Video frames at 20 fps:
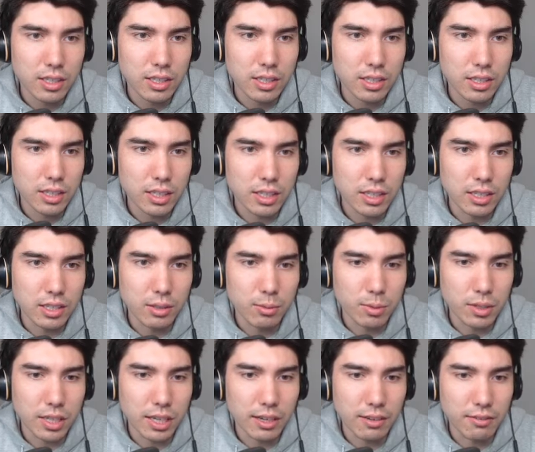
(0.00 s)
Here
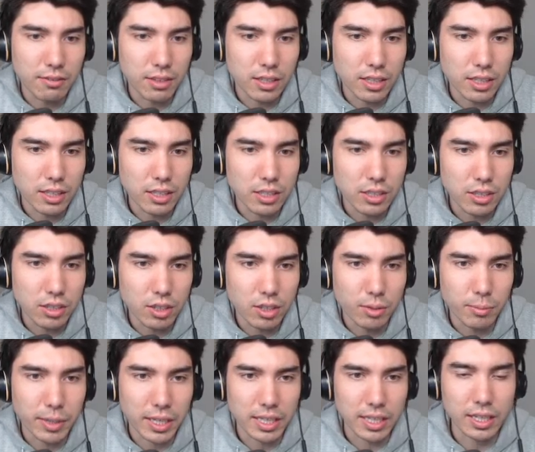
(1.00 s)
we have this.
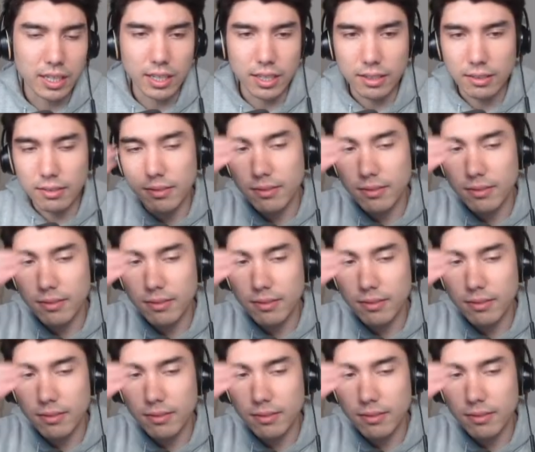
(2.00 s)
Oh my god.